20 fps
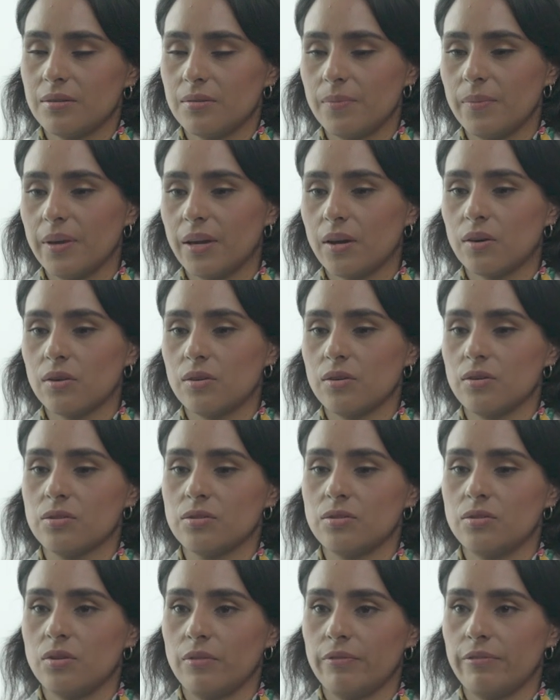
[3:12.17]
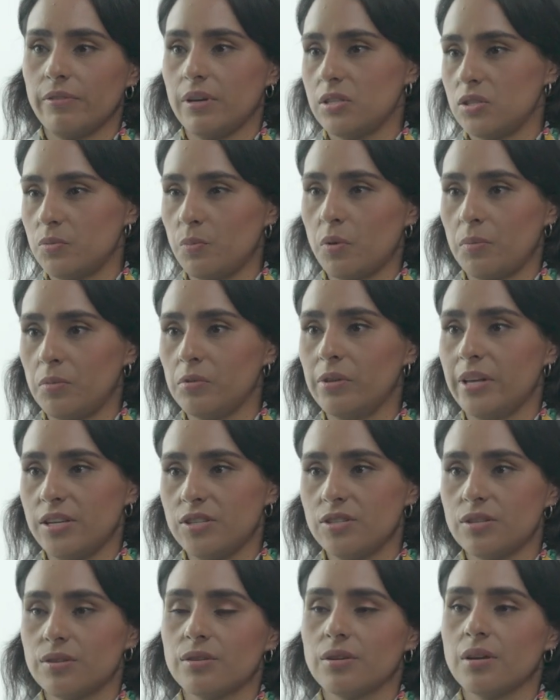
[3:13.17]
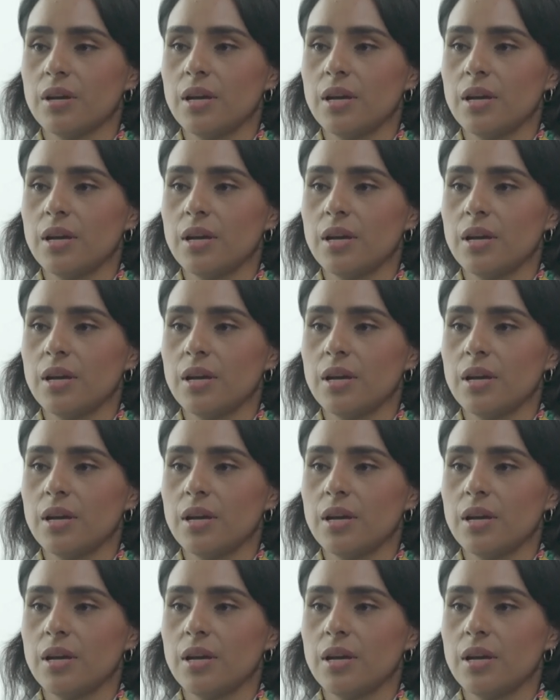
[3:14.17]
because of its population.